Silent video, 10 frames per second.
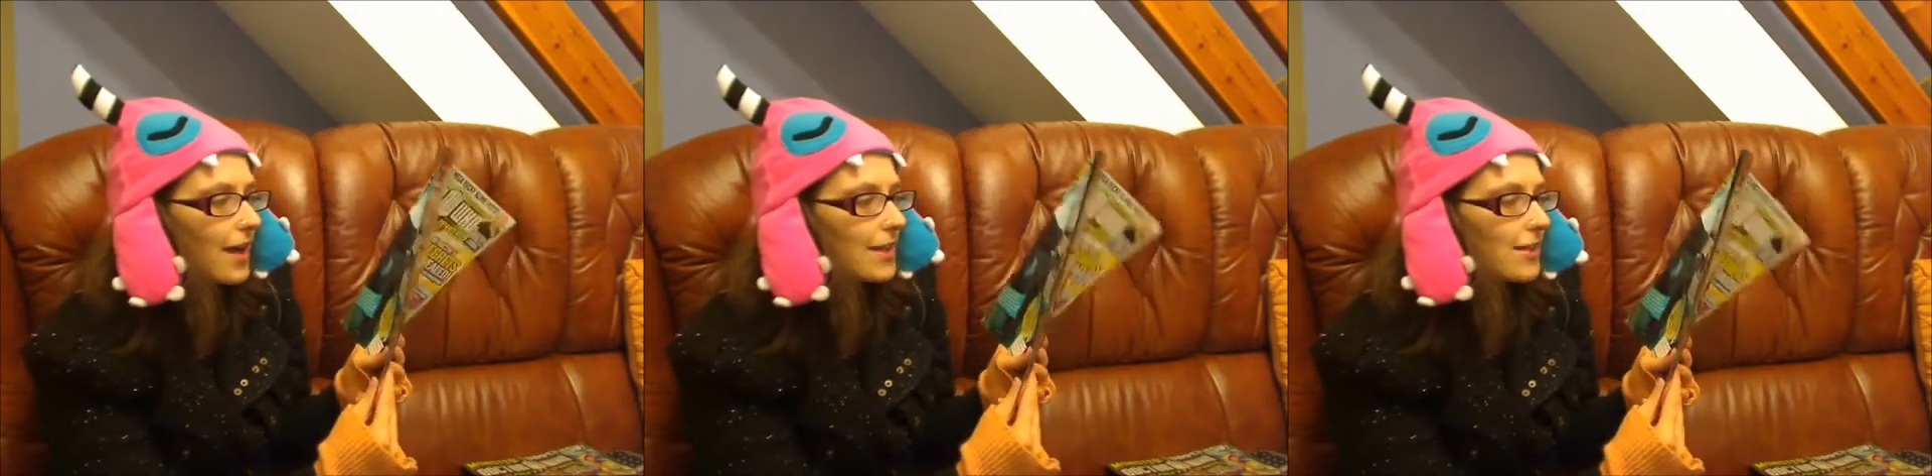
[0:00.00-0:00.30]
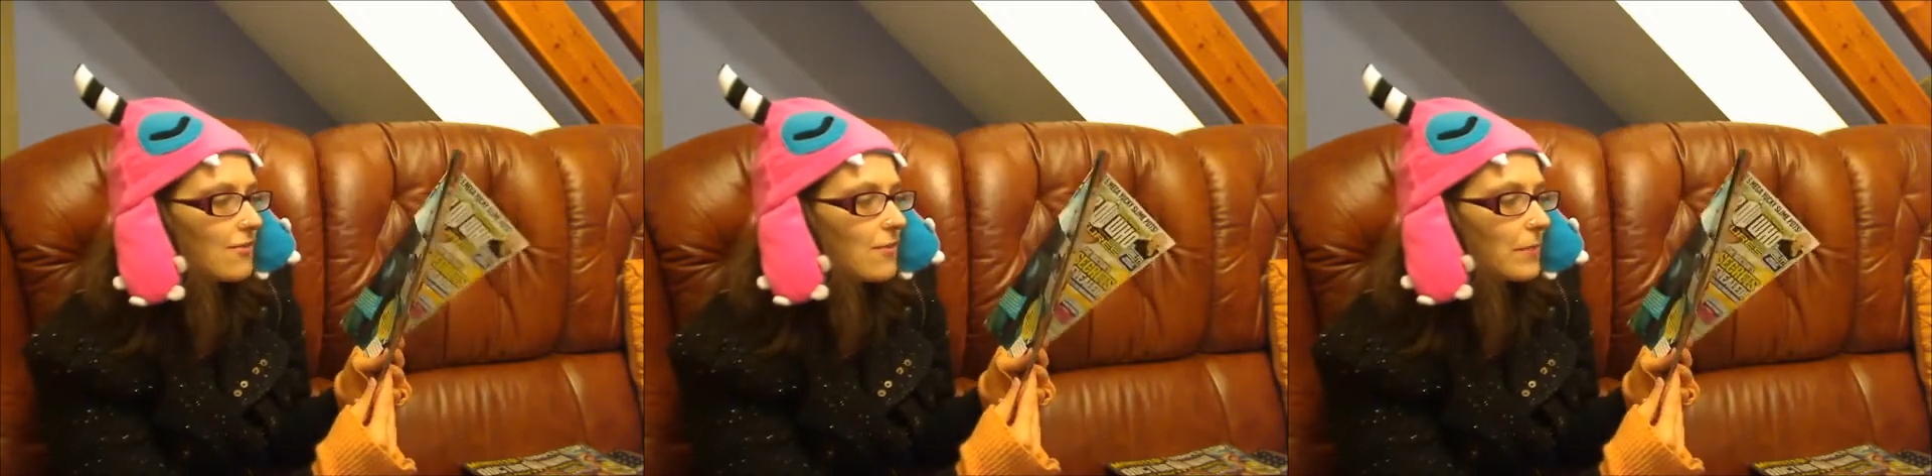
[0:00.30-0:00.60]
Is
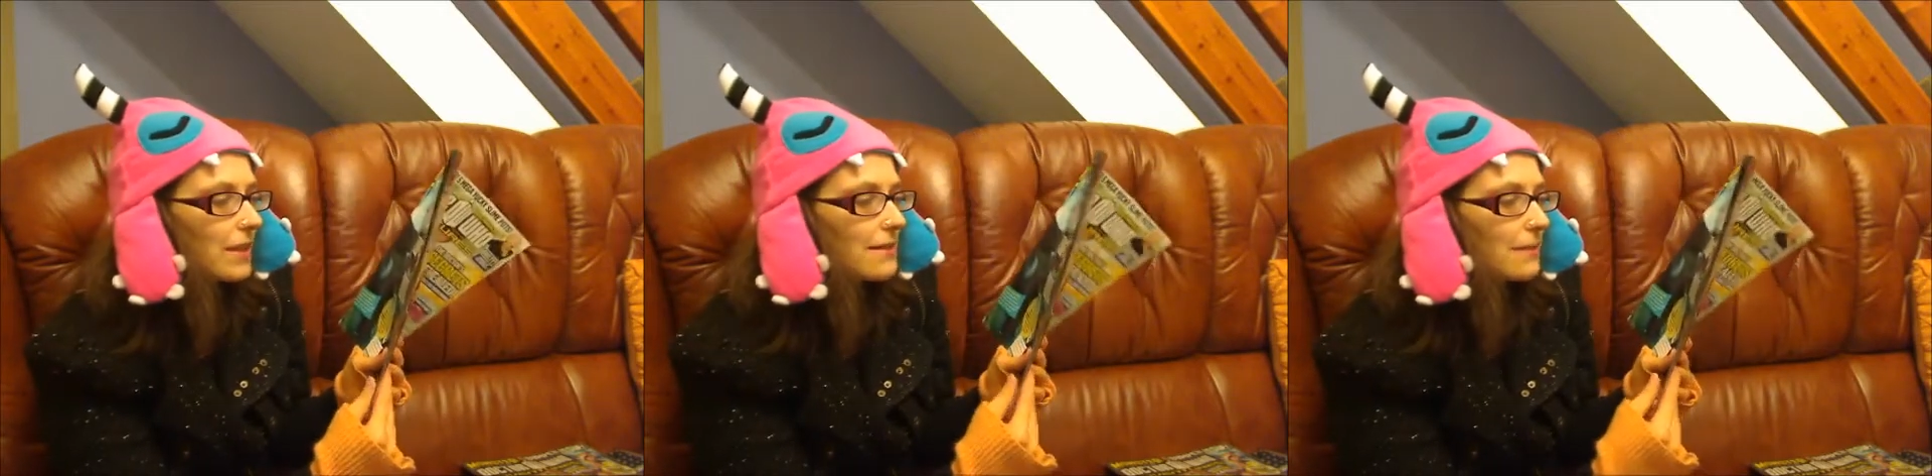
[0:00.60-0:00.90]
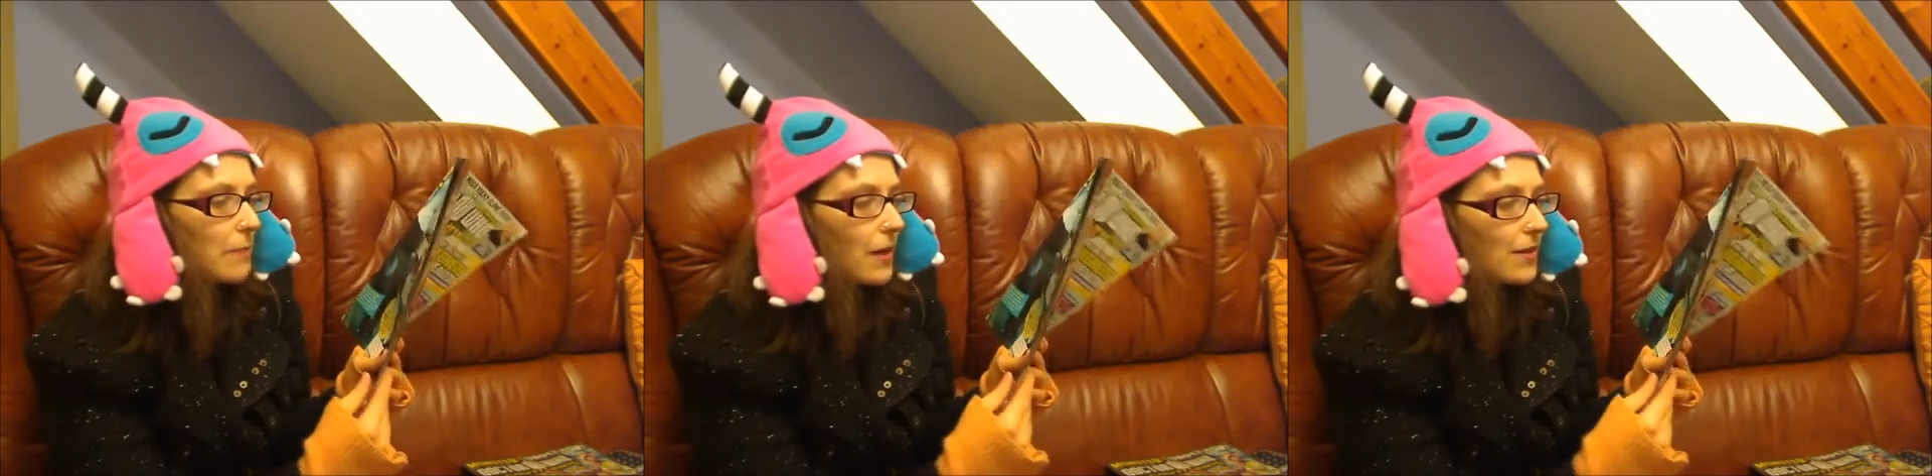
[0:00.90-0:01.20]
there a police
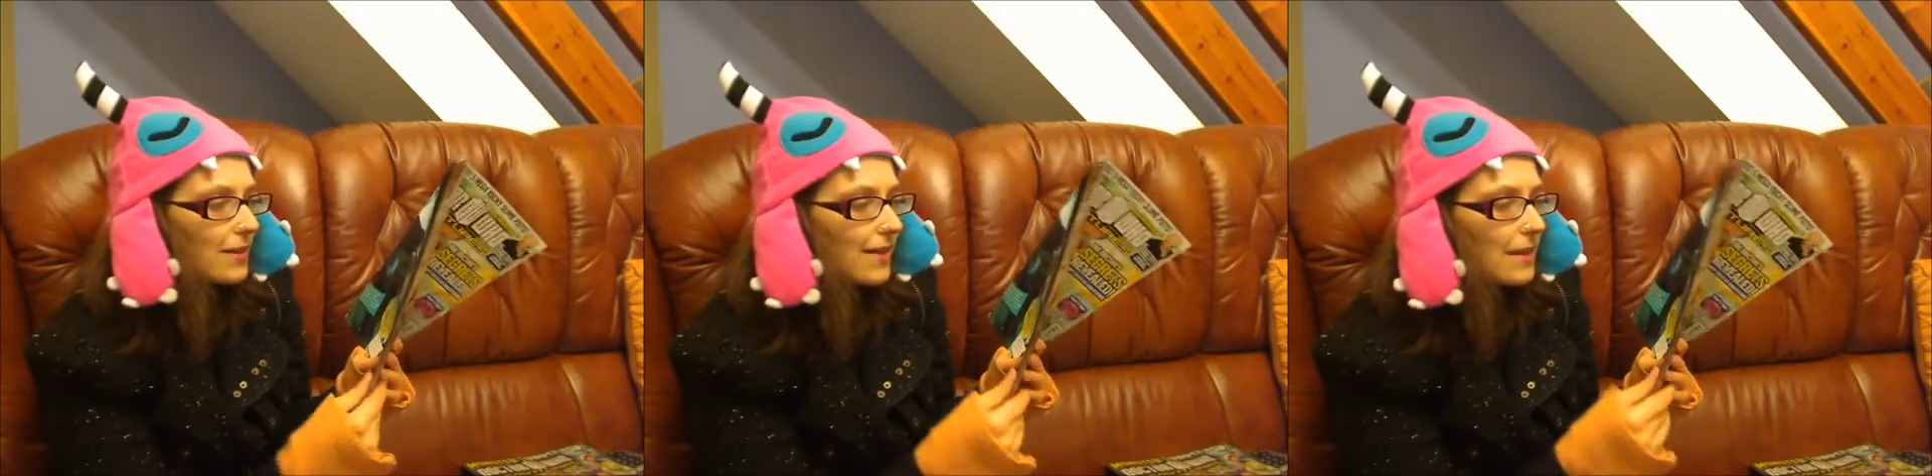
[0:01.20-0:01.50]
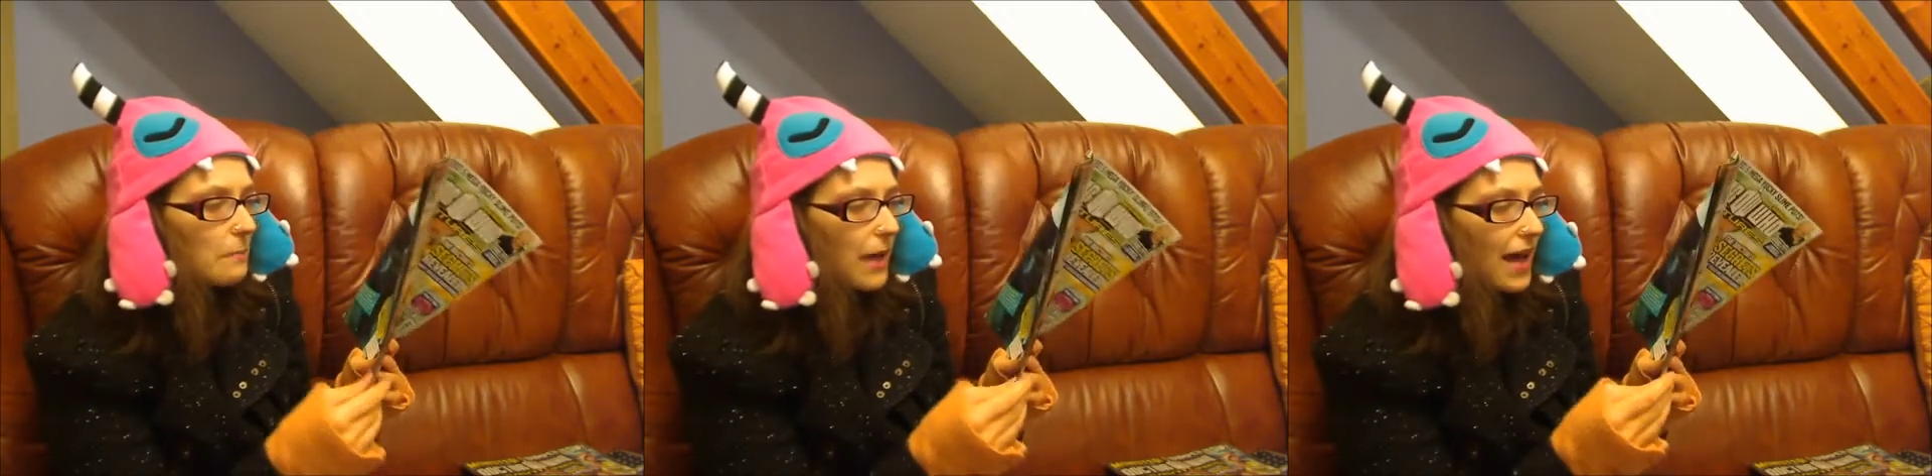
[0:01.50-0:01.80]
box
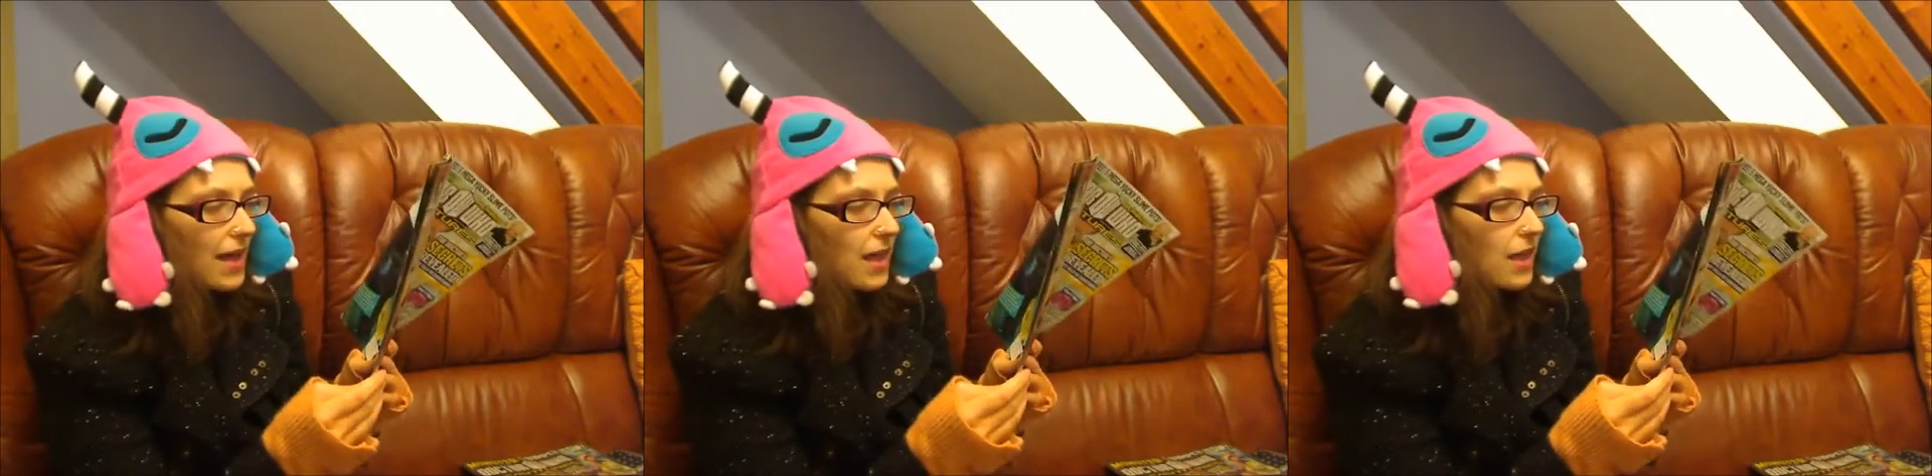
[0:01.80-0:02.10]
nearby?